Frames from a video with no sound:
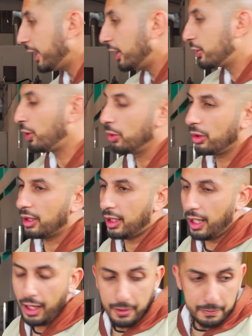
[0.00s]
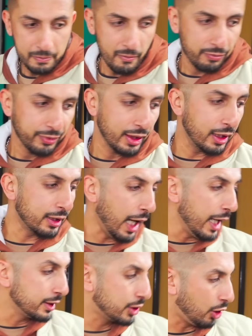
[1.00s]
it through the car. The
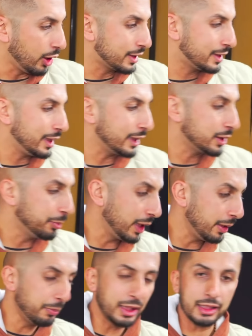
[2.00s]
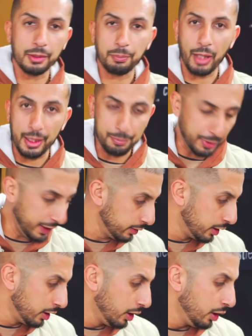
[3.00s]
car's got 6mm piping.
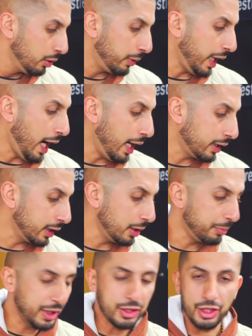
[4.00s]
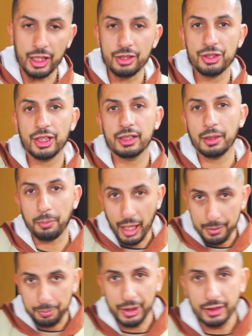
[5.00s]
We are gonna be changing the
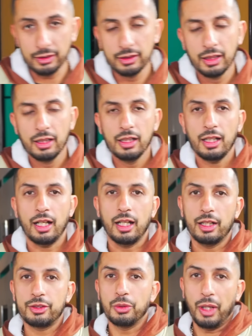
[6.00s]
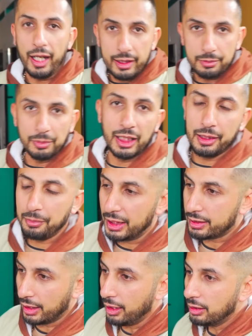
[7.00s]
piping to
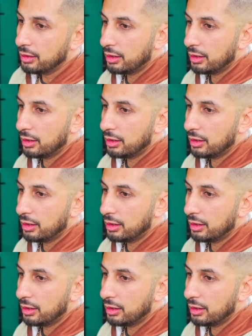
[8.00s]
8mm